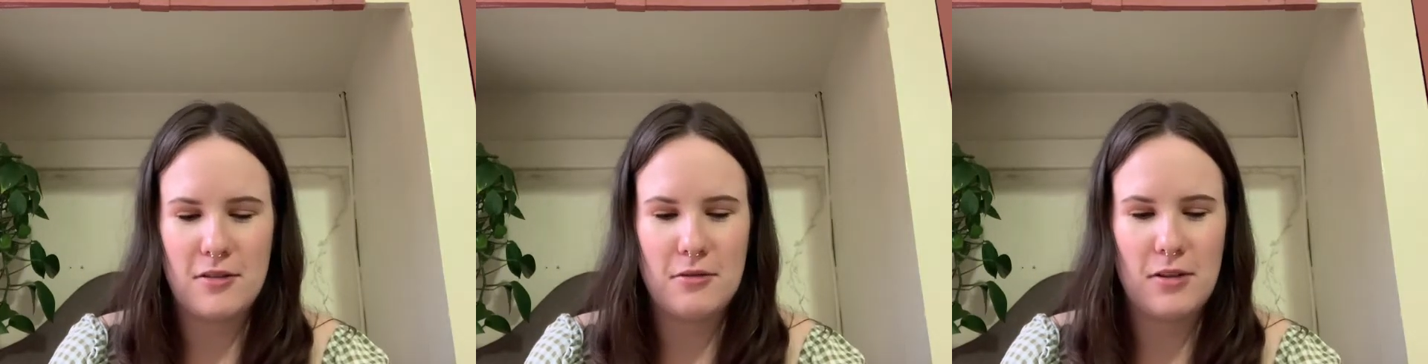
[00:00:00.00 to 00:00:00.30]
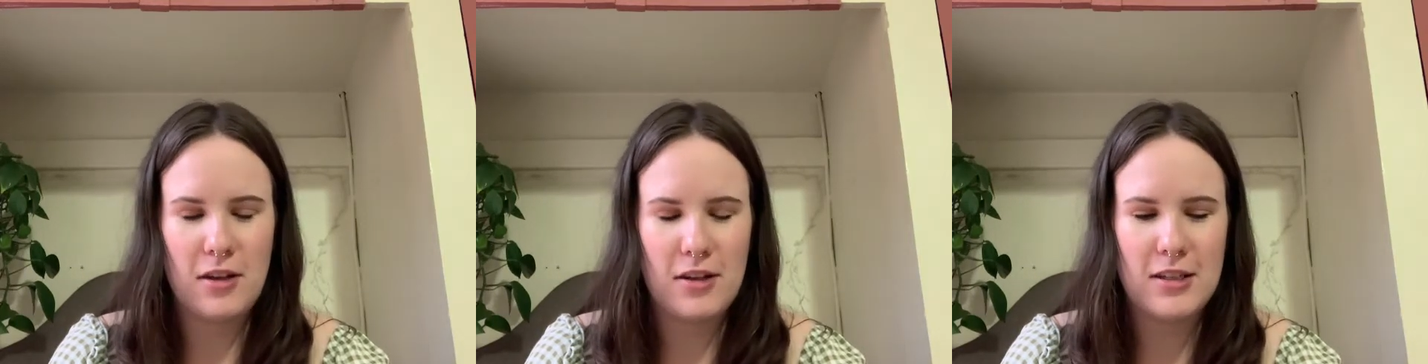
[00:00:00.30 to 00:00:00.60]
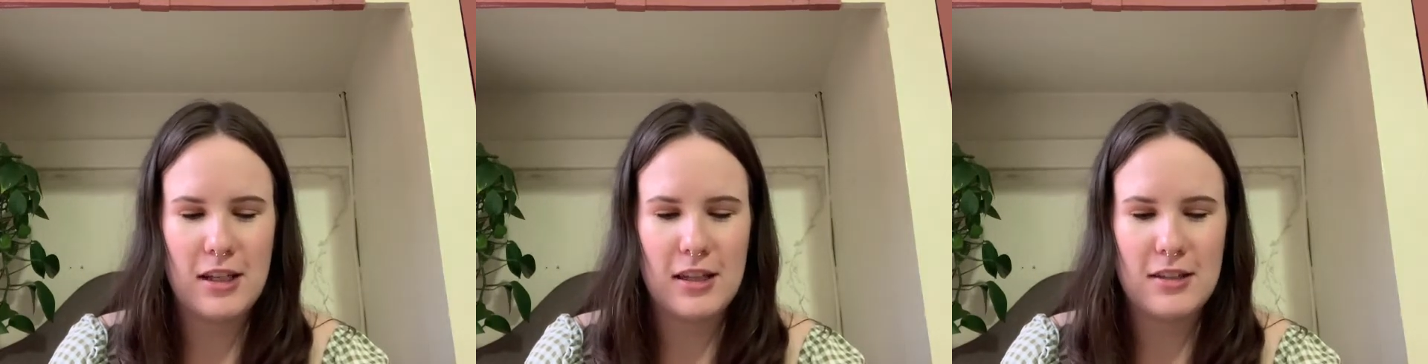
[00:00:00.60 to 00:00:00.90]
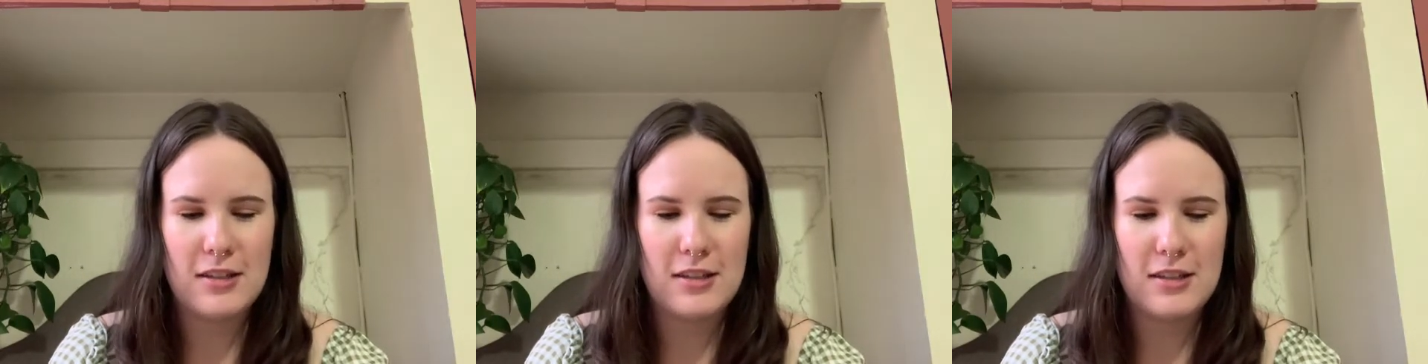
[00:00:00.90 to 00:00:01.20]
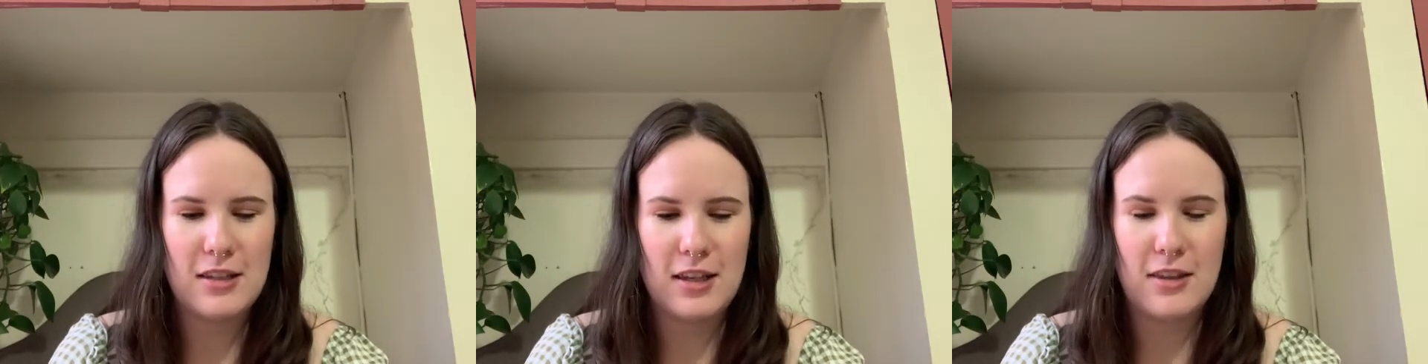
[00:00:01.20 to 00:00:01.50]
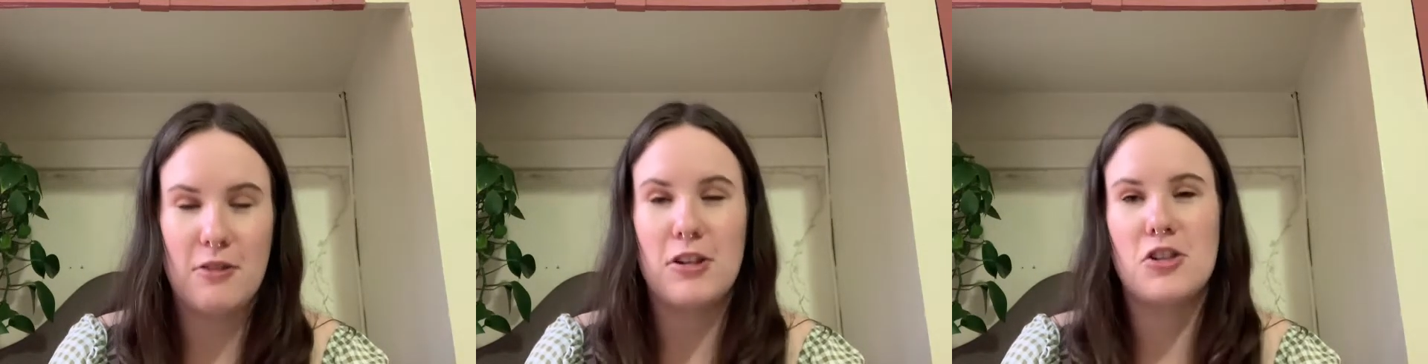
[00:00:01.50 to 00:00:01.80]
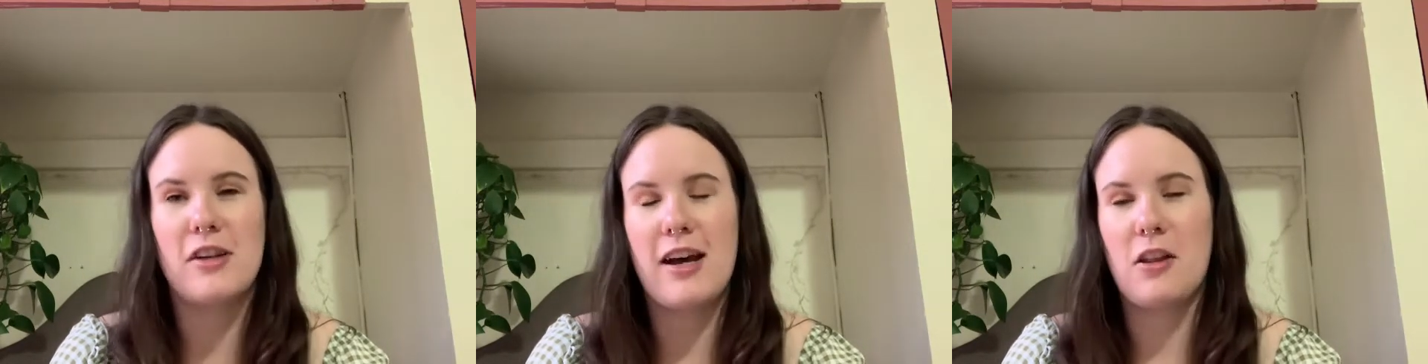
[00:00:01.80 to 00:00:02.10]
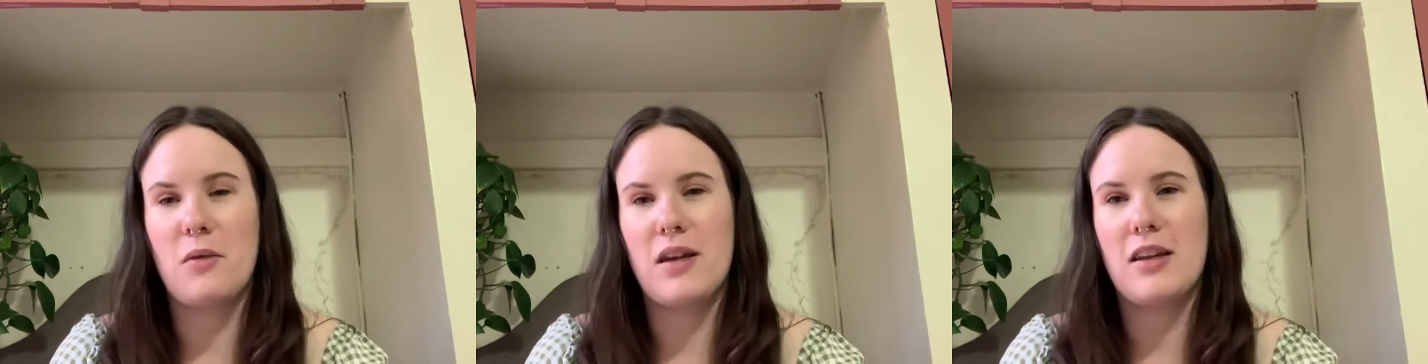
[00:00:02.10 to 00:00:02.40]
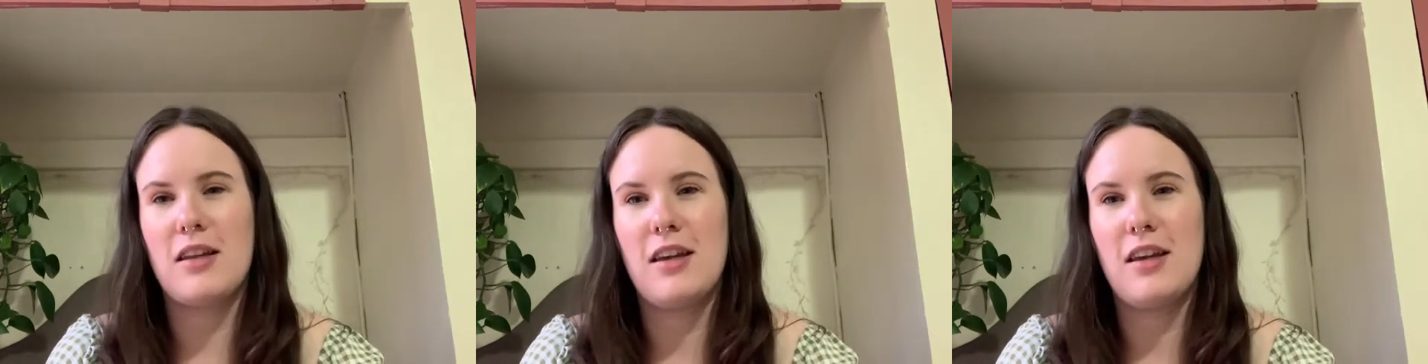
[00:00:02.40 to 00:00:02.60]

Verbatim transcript: we got tickets to see the original Halloween